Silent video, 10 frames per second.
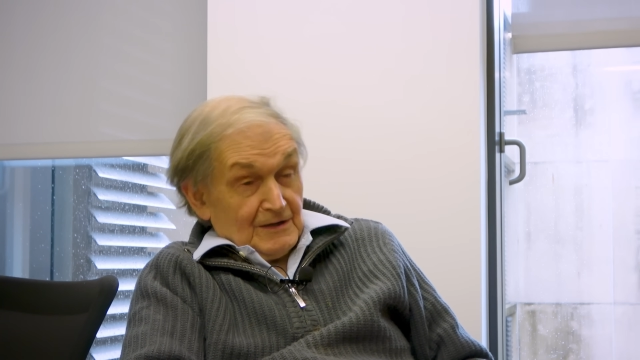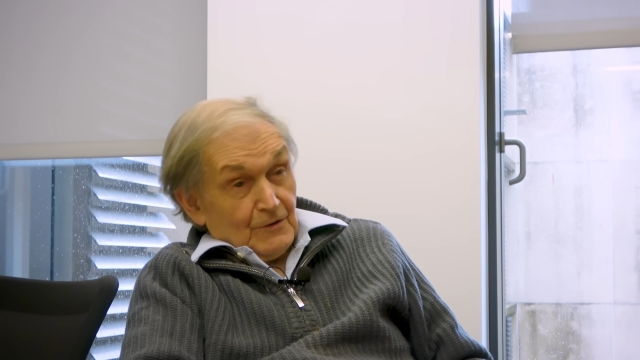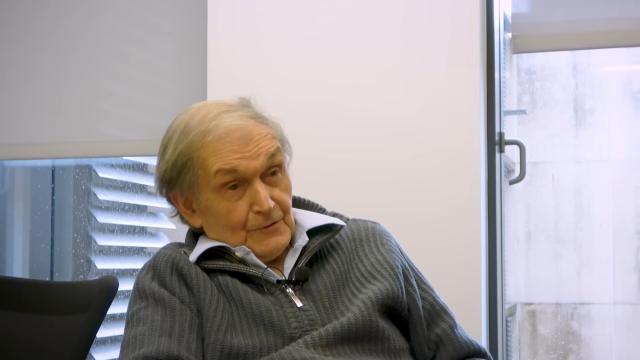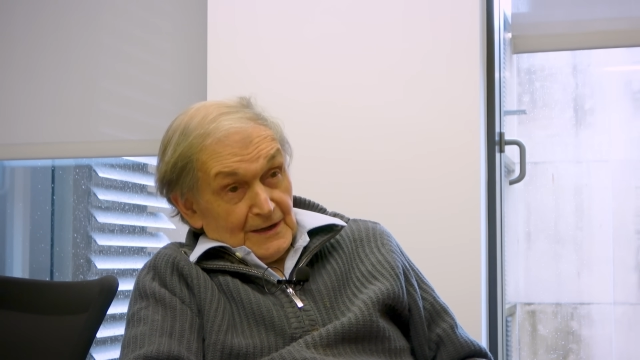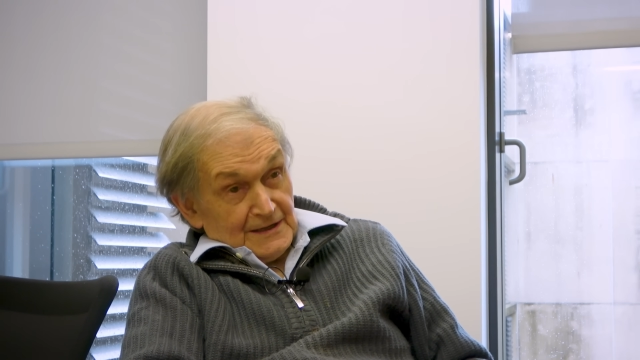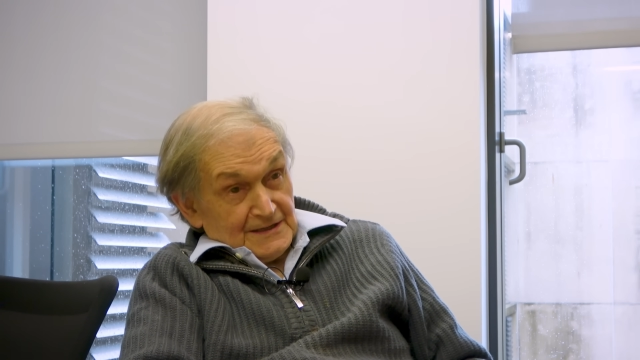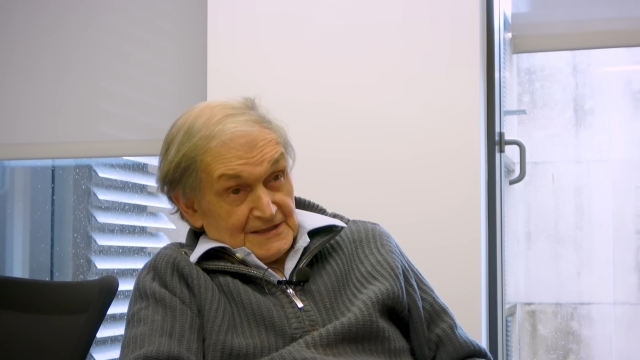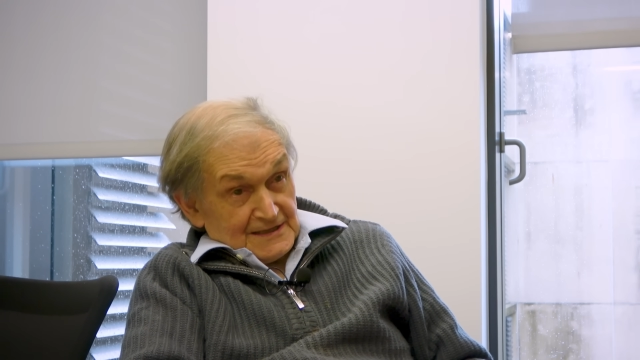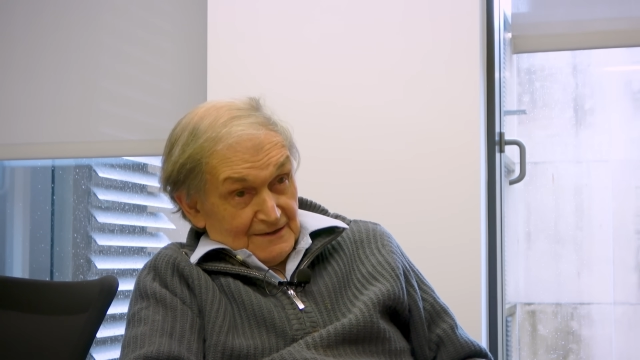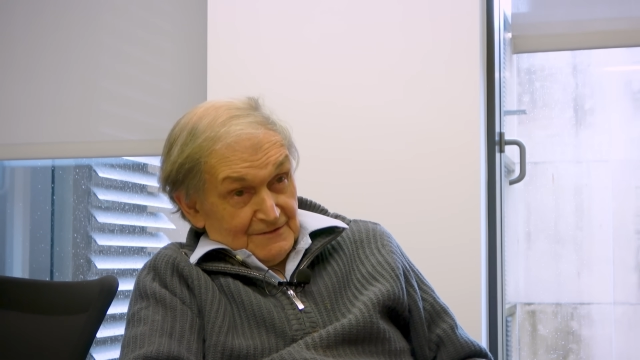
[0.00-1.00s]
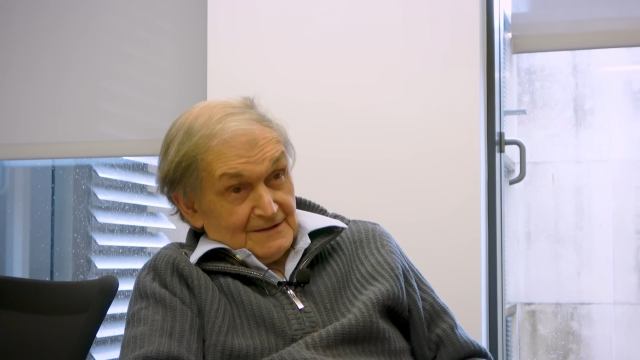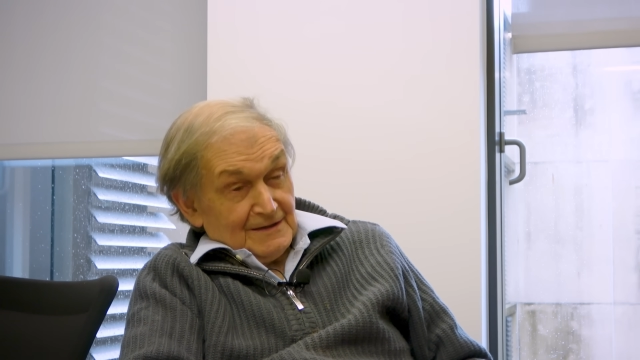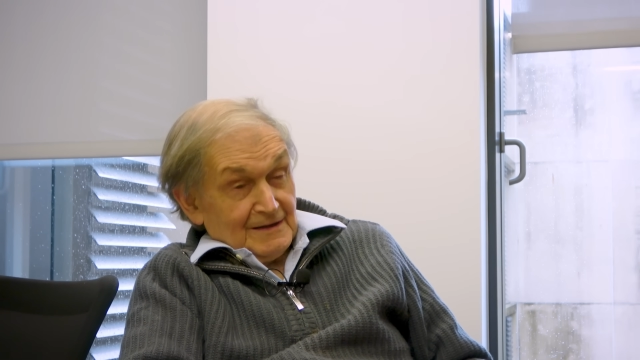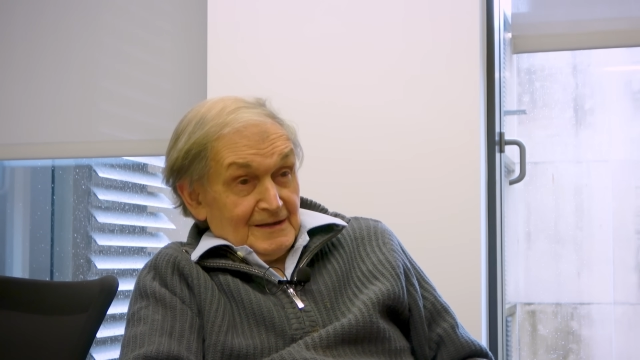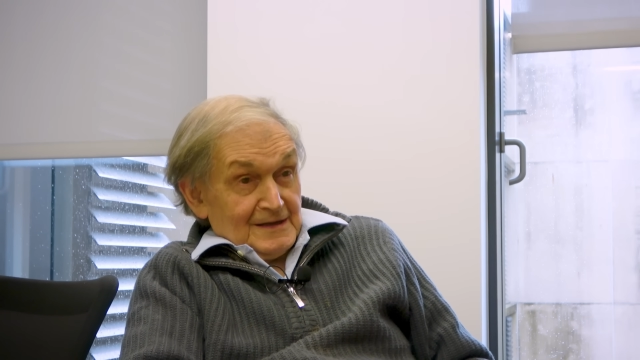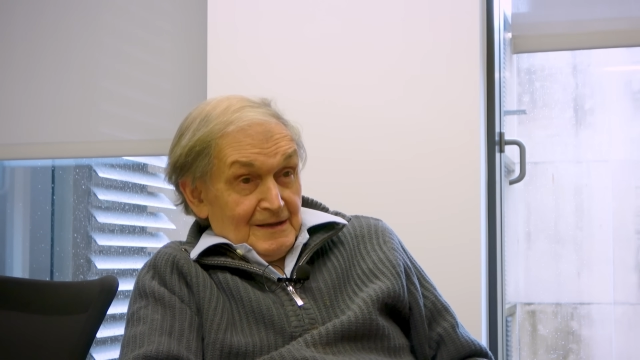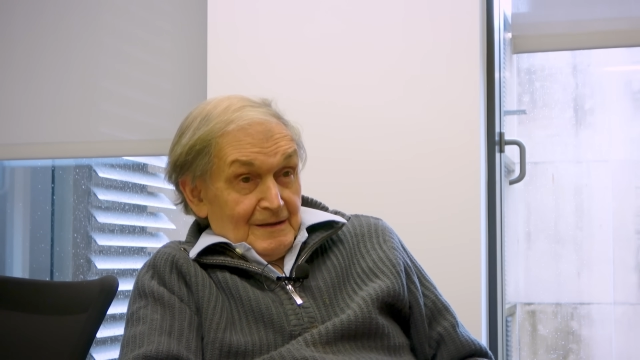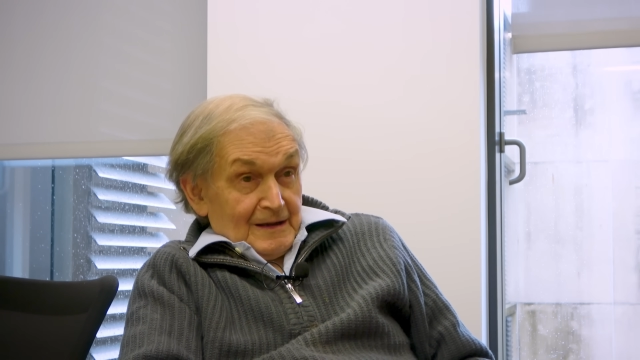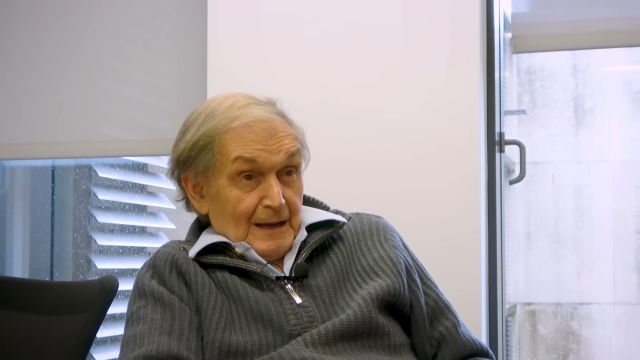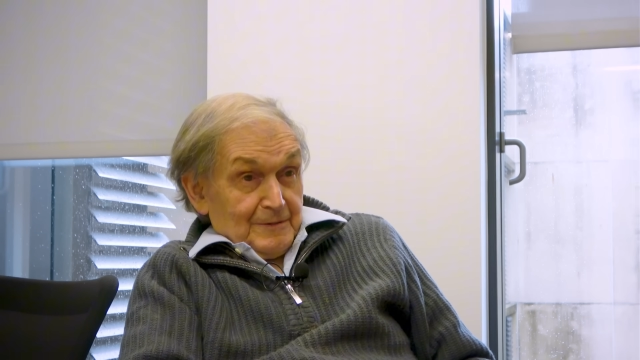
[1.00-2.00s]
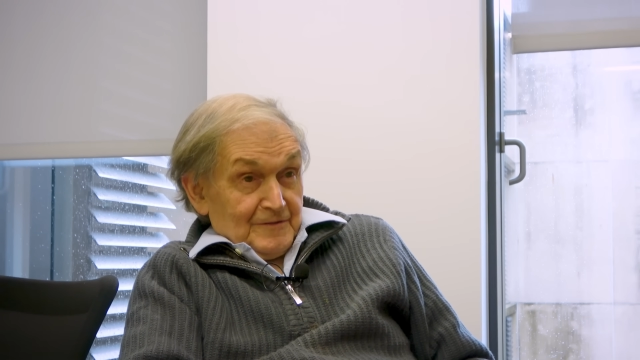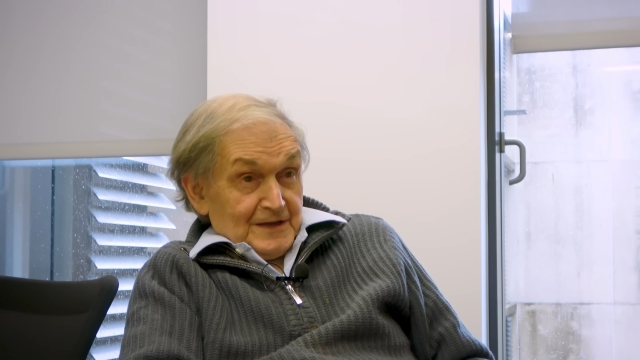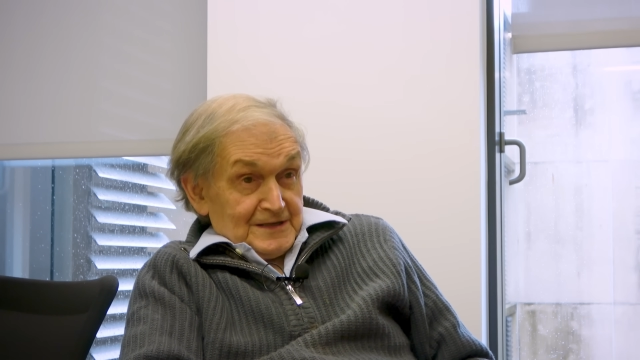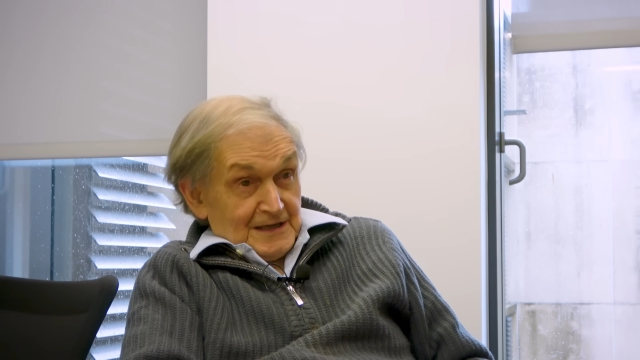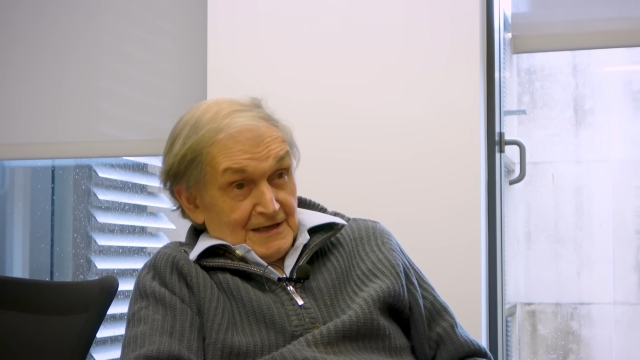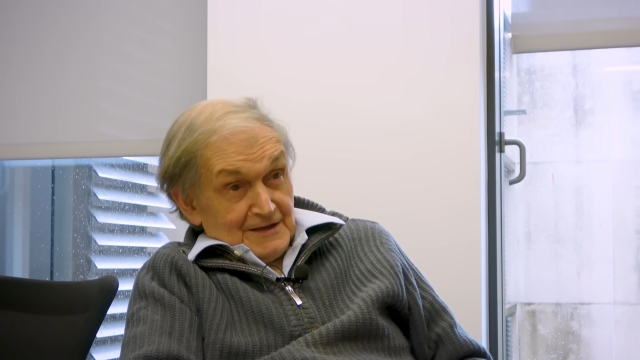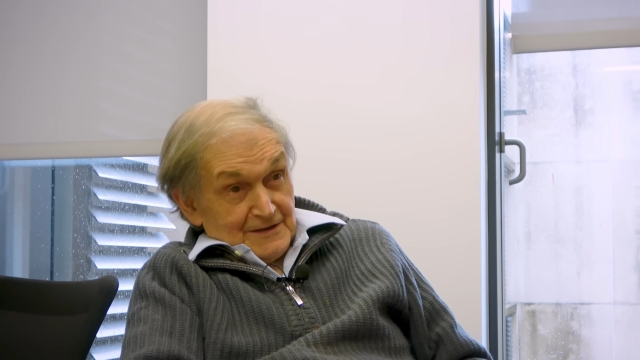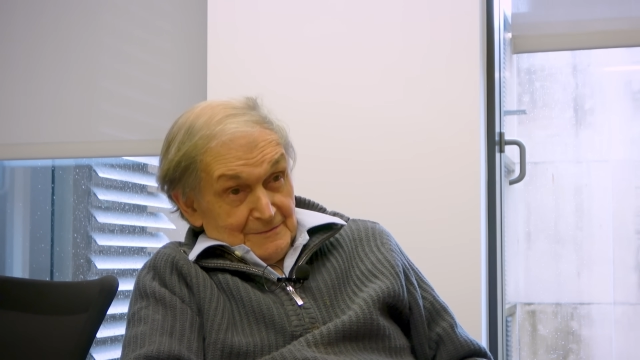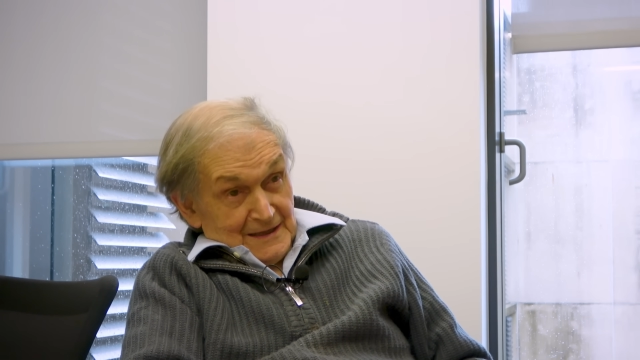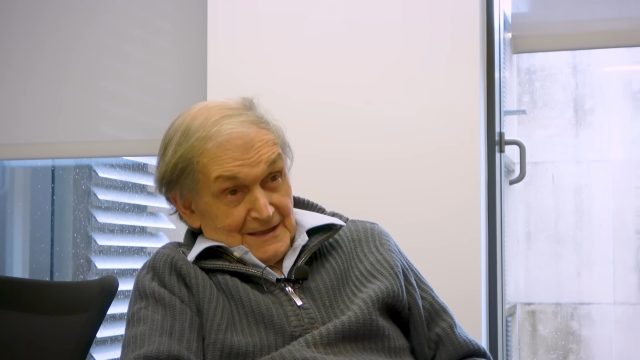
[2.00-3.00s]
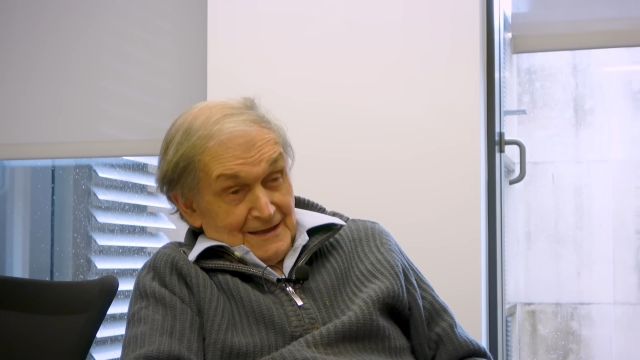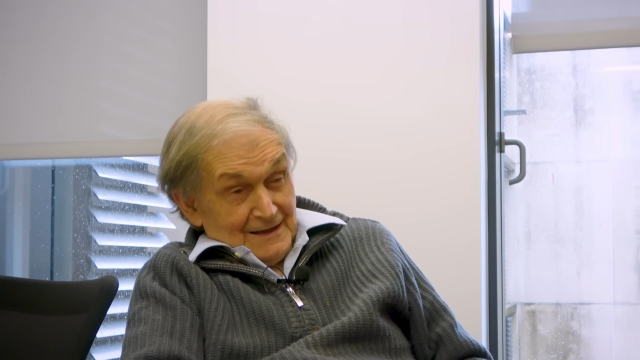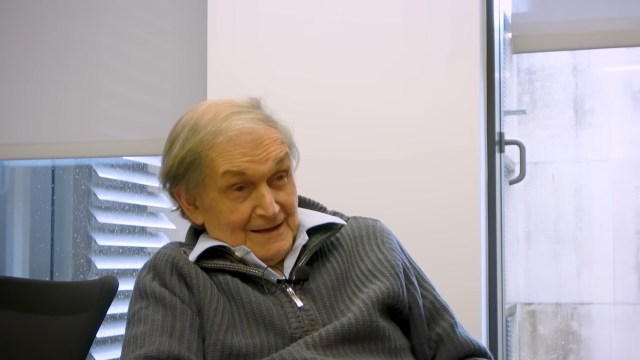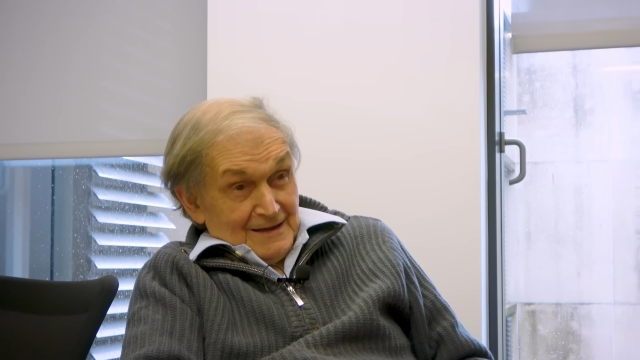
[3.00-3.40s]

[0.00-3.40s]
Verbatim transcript: already discovered a couple of years earlier than me.